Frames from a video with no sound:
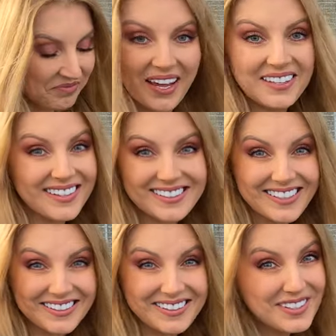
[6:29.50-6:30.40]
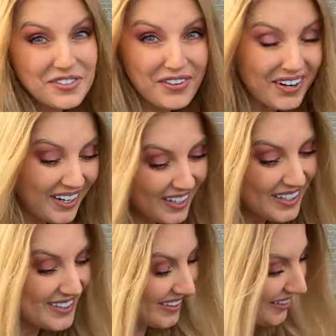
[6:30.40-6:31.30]
and that's it. It's very
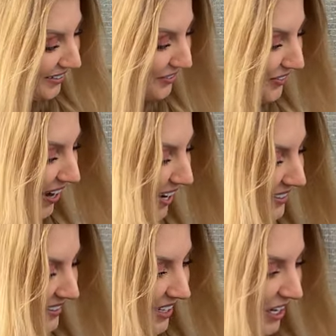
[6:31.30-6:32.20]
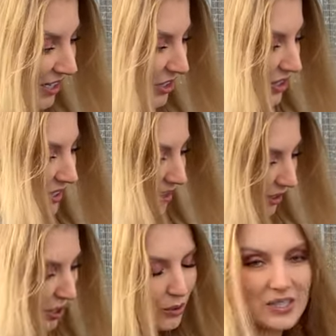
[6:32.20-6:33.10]
easy, fast. Just
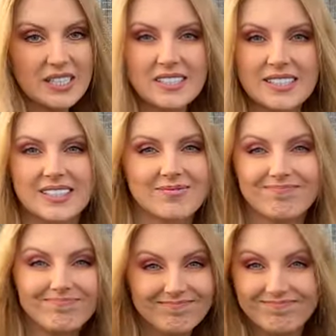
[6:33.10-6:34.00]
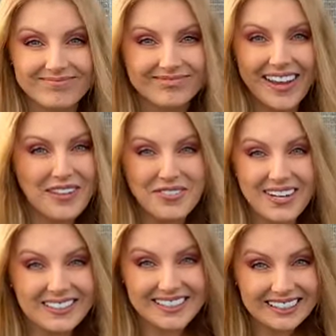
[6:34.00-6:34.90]
close it, and we are done,